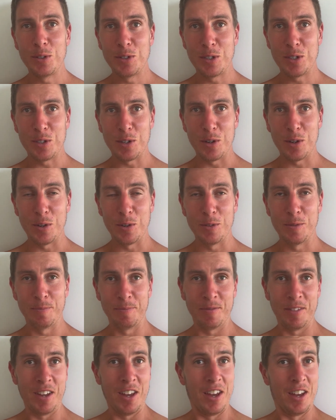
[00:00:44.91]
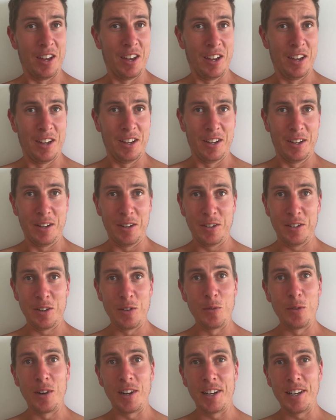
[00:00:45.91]
So
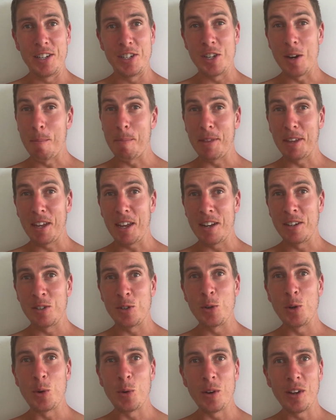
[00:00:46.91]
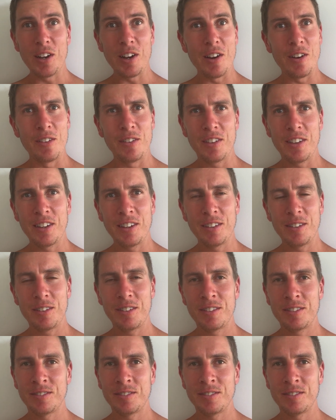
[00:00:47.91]
didn't really jump the gun too quick, I don't think,